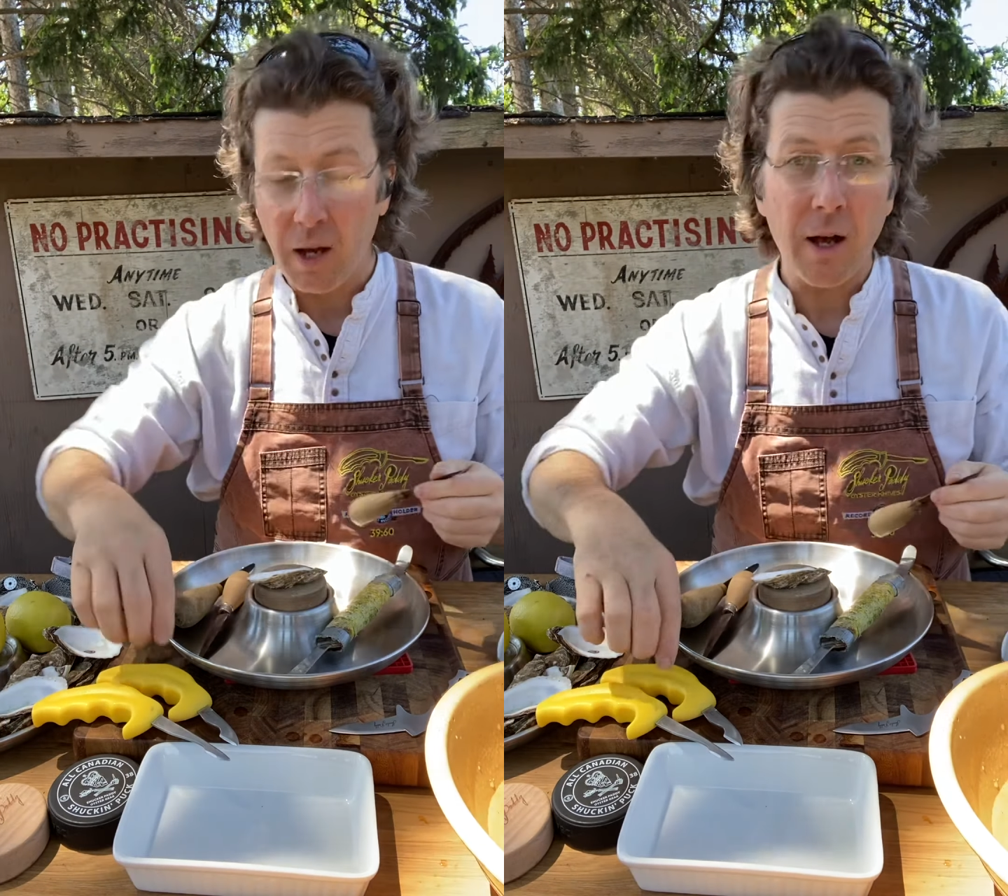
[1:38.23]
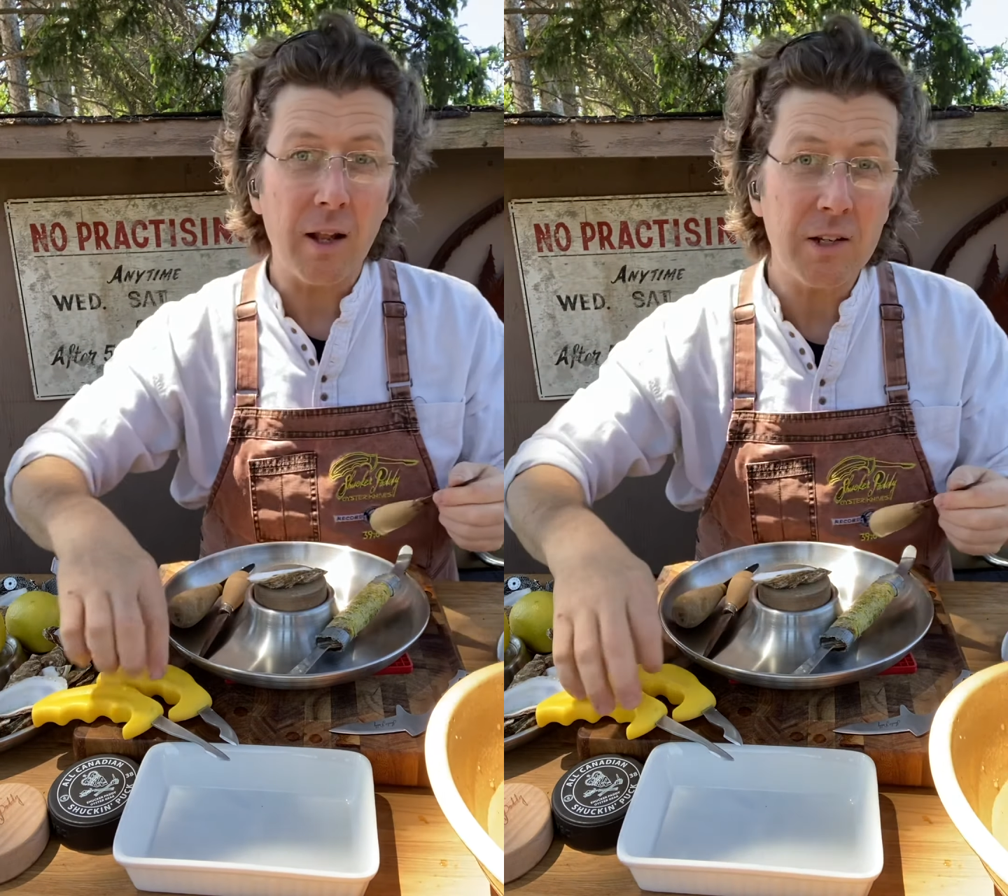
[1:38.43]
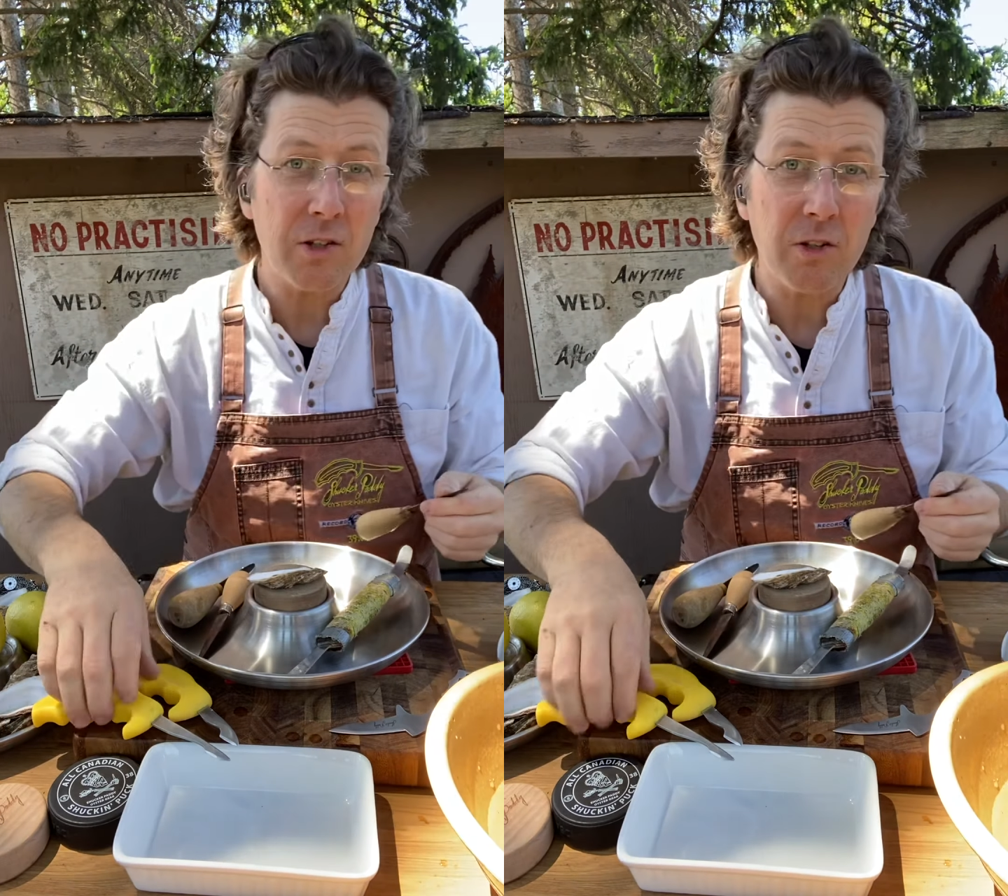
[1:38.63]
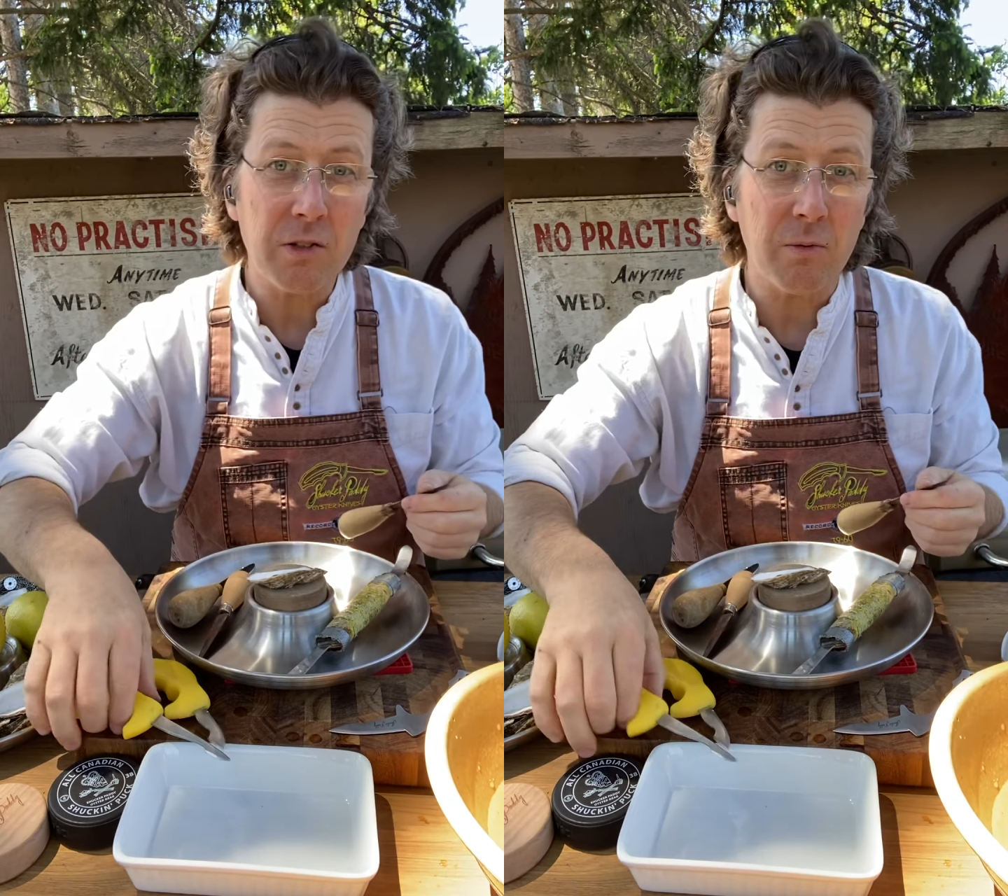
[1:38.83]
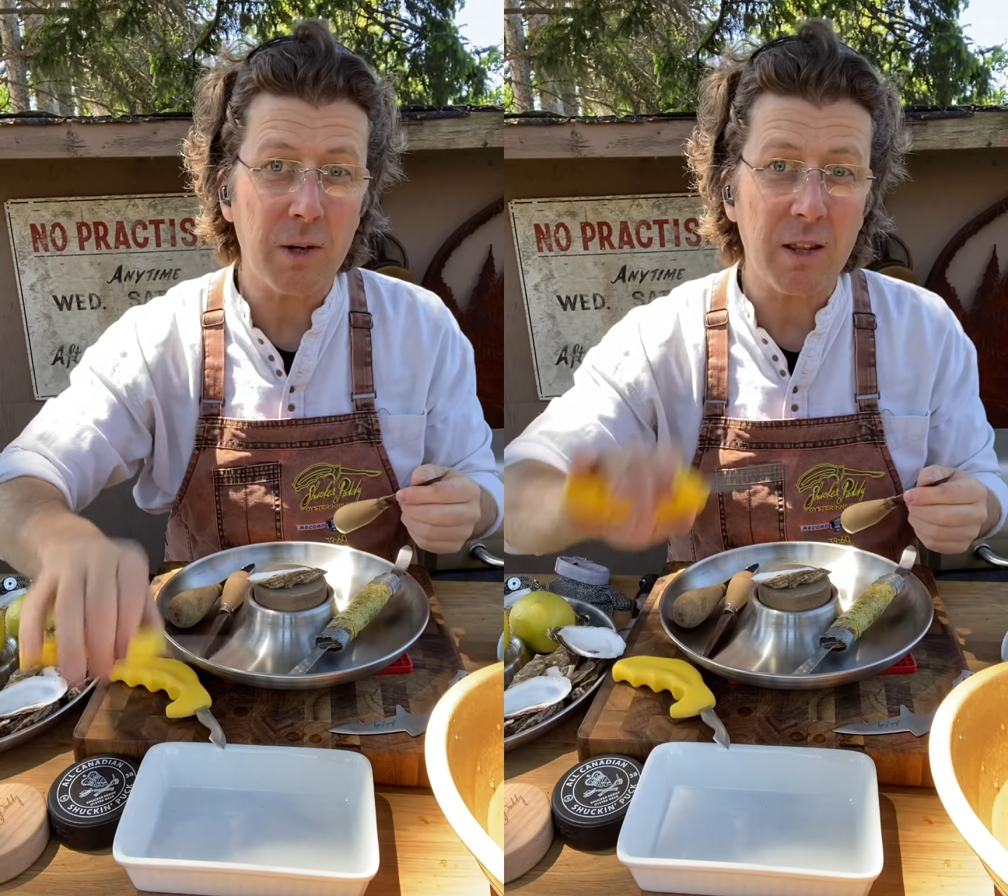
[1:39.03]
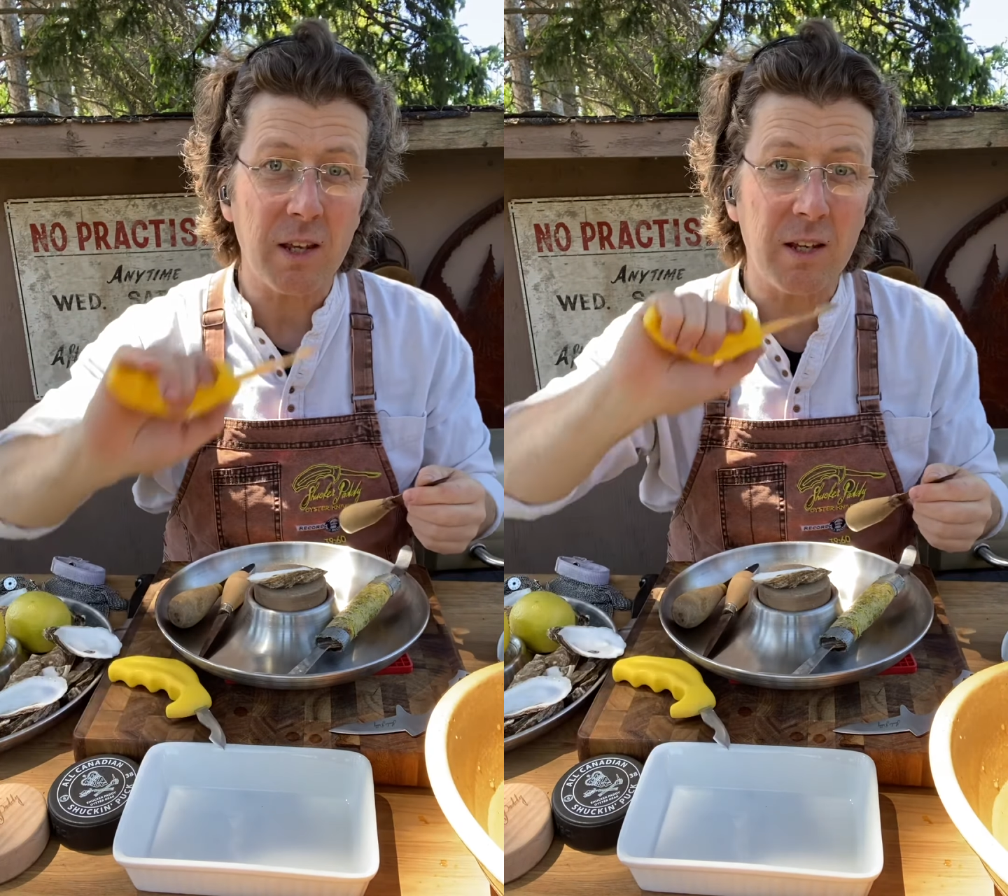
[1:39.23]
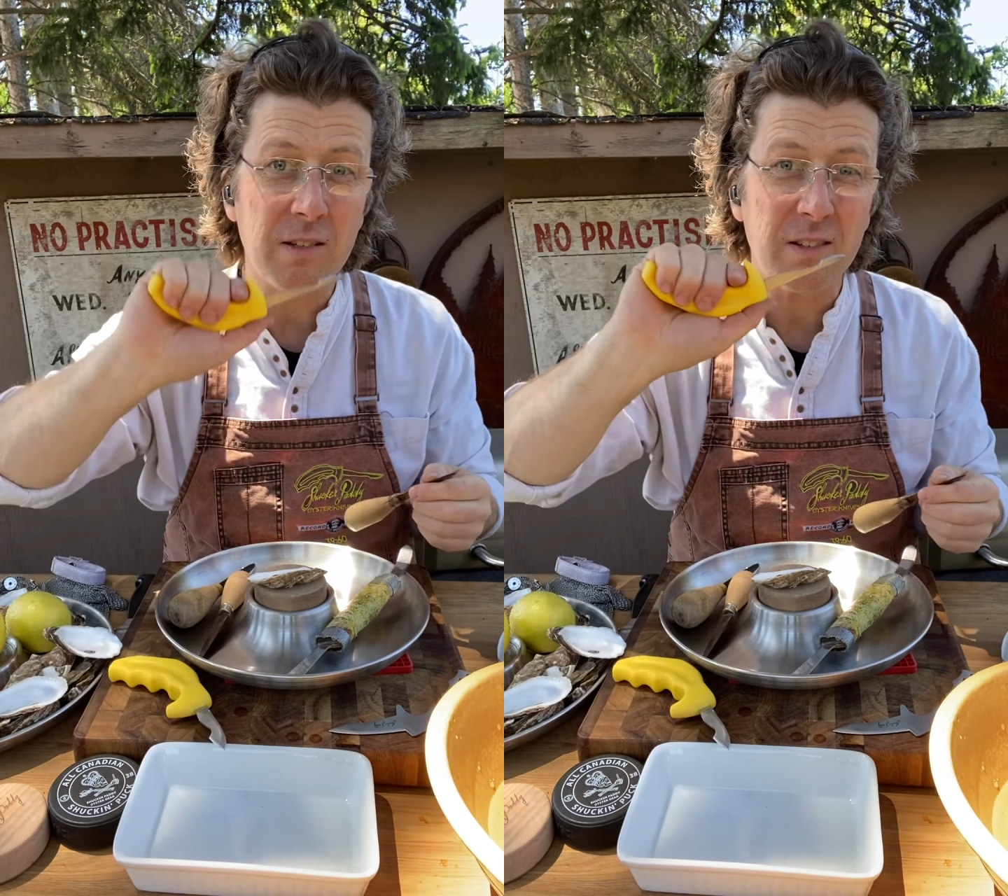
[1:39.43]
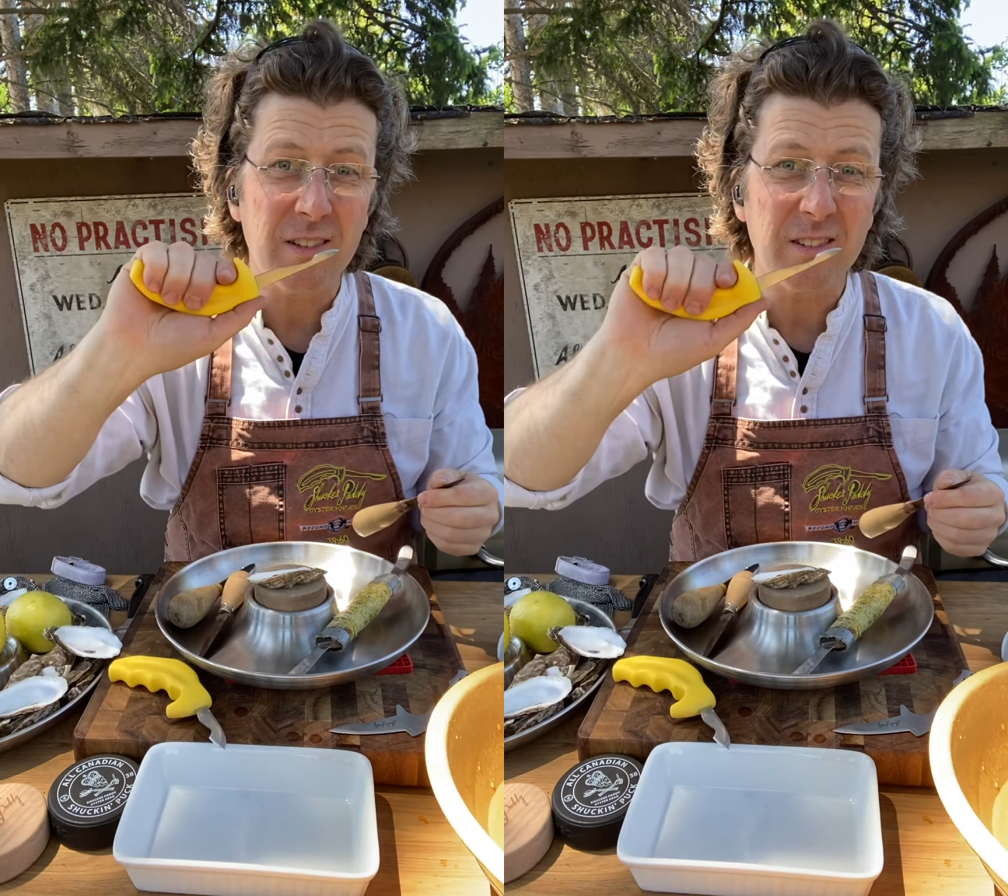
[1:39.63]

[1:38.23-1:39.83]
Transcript: unless you're using one of these.